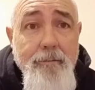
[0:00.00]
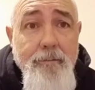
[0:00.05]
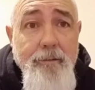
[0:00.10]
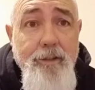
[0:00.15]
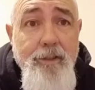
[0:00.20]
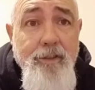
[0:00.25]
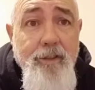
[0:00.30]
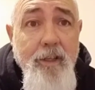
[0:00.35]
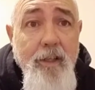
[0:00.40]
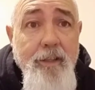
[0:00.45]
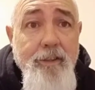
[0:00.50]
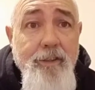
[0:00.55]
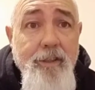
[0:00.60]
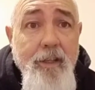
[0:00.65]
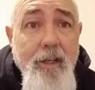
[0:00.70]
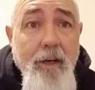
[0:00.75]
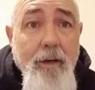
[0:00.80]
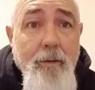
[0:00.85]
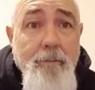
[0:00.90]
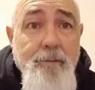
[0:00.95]
just to let
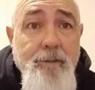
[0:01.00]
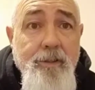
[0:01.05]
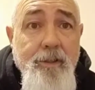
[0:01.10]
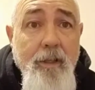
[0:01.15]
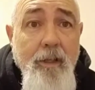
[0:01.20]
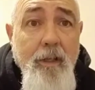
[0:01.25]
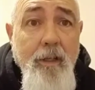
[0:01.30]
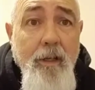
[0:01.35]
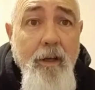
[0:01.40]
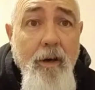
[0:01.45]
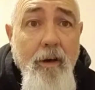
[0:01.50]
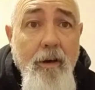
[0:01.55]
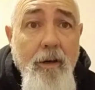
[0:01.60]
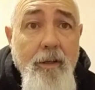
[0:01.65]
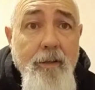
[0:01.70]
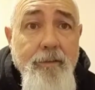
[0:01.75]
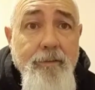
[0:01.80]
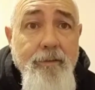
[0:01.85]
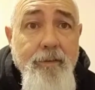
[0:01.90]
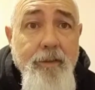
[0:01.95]
you know I'm still
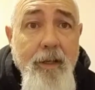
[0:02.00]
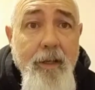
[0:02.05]
alive,